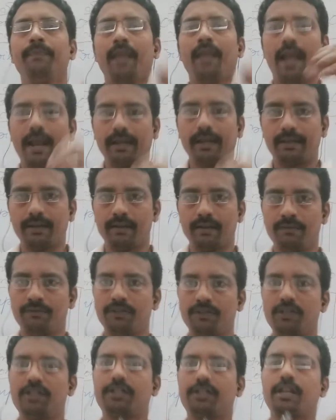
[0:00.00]
and
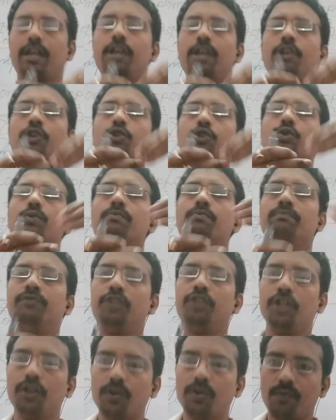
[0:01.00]
convert into
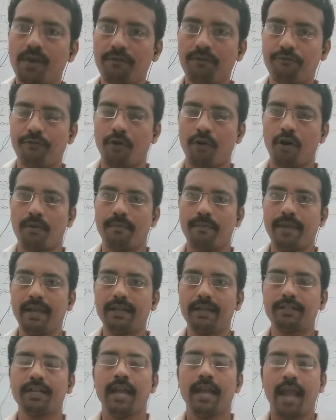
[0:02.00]
01
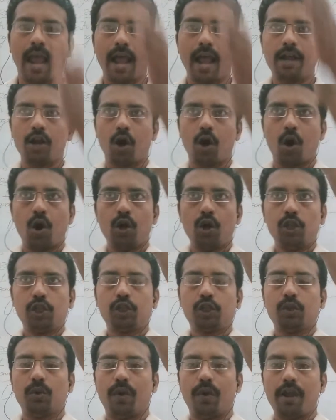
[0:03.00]
format, and
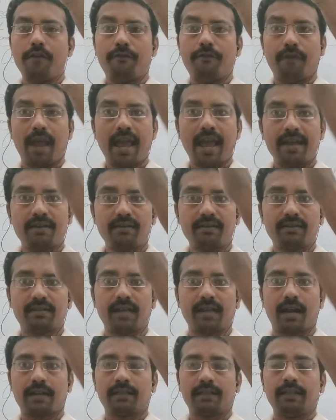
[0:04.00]
also if errors
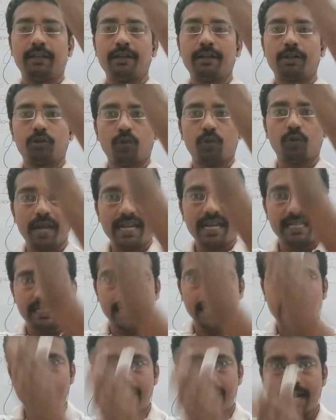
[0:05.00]
are there, so it
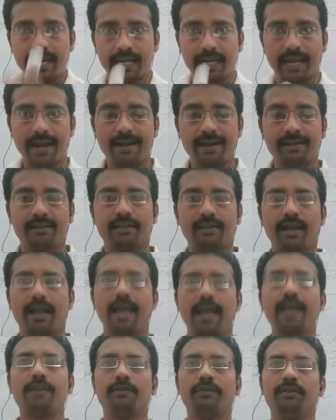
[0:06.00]
indicates the
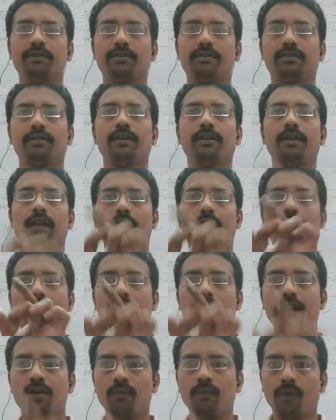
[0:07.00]
errors
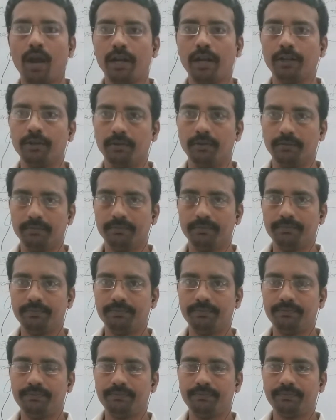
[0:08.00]
in one go.
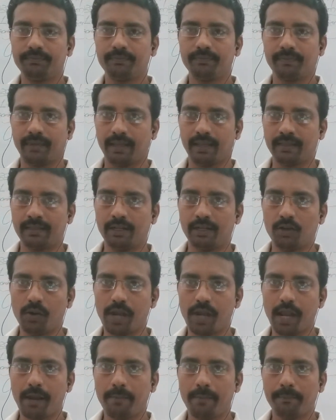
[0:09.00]
Is it
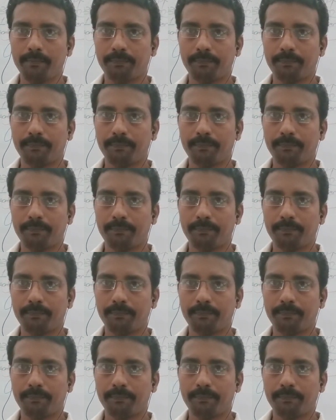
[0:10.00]
okay?